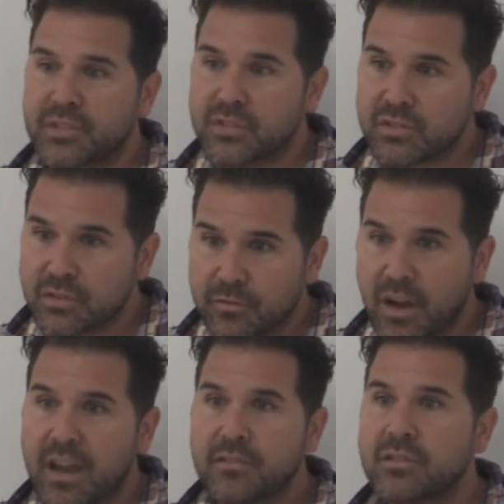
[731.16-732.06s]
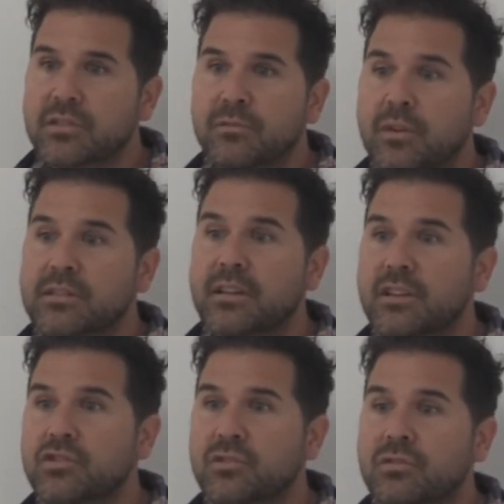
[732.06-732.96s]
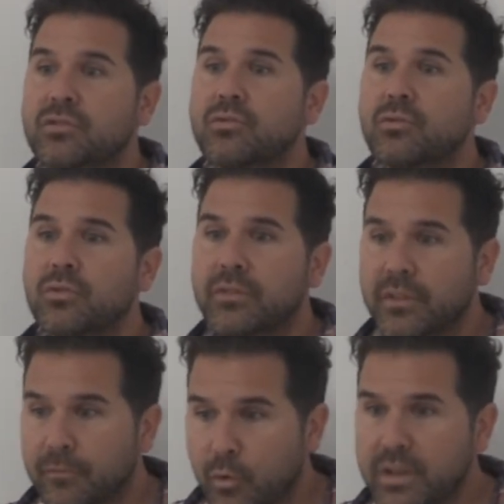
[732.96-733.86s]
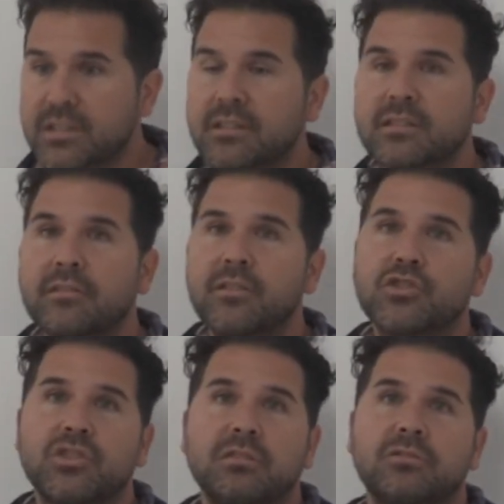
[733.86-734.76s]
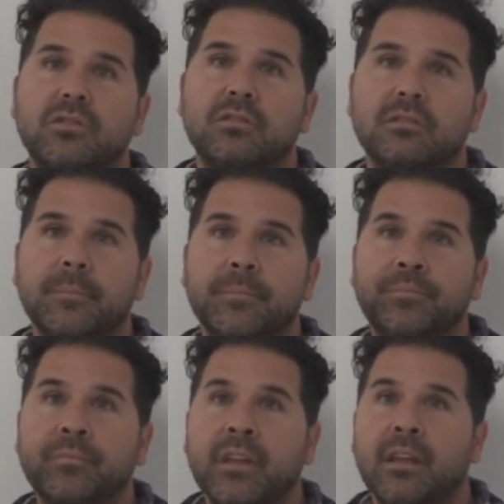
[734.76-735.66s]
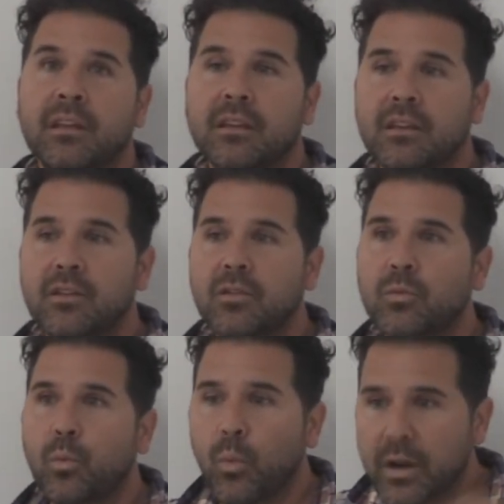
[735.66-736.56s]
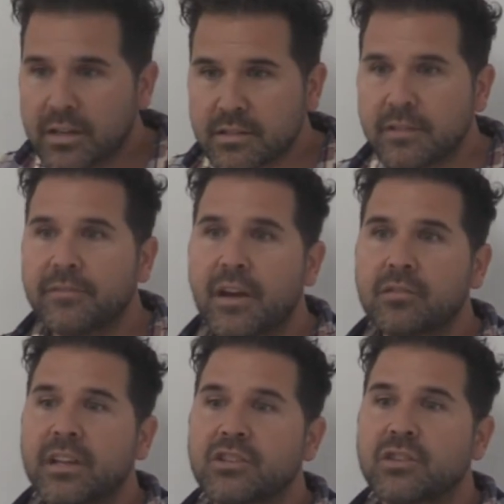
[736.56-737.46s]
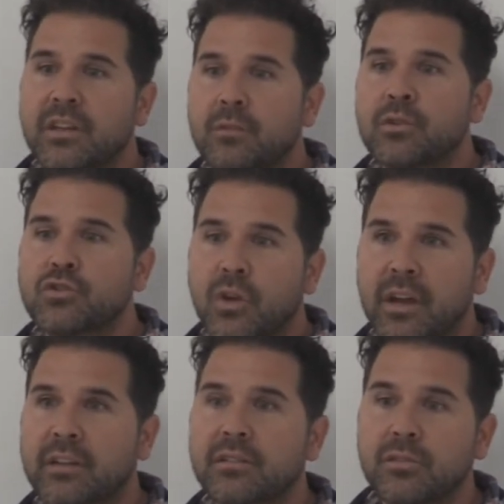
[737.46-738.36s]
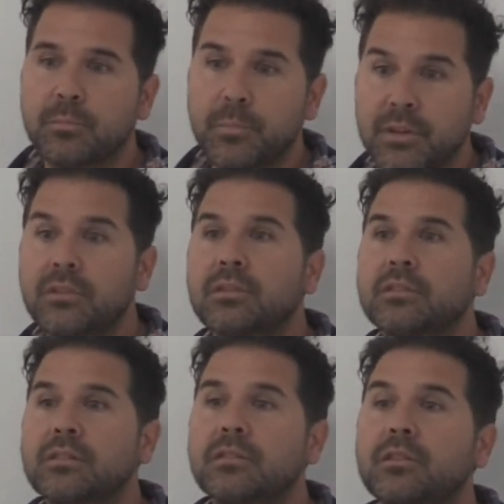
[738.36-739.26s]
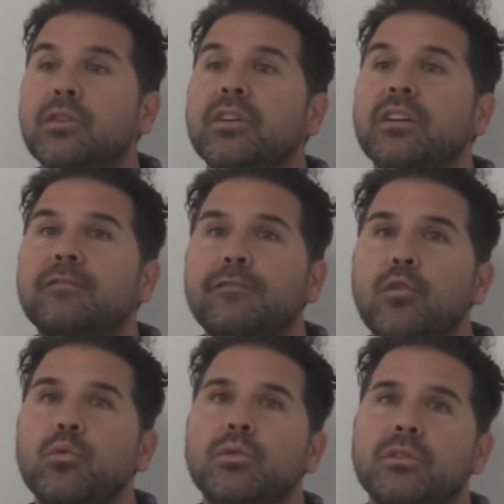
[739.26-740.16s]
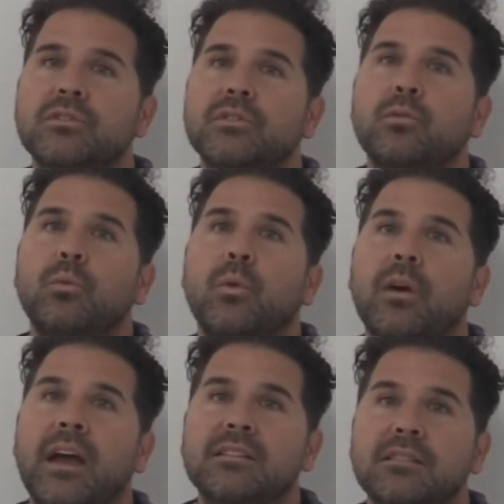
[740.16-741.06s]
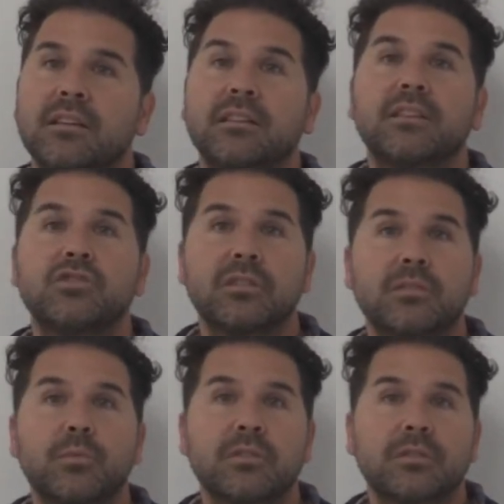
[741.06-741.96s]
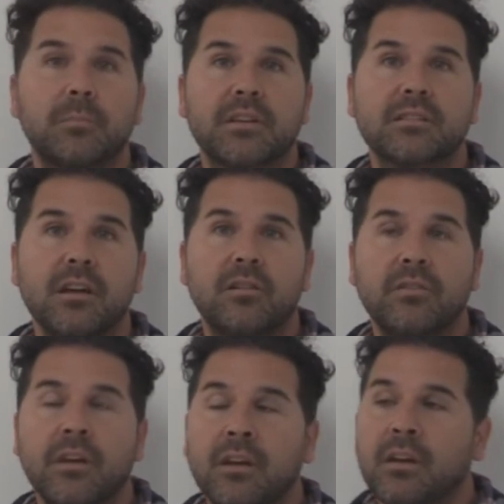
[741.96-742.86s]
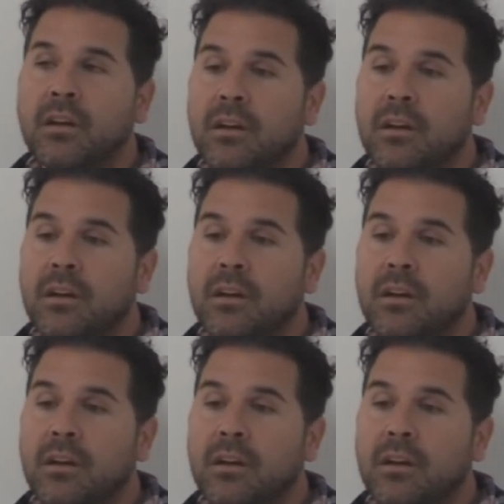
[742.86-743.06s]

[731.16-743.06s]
survivors of residential school, the voices of our children. You know, what is the foundation that we're trying to build looking forward? So as an Indigenous person myself,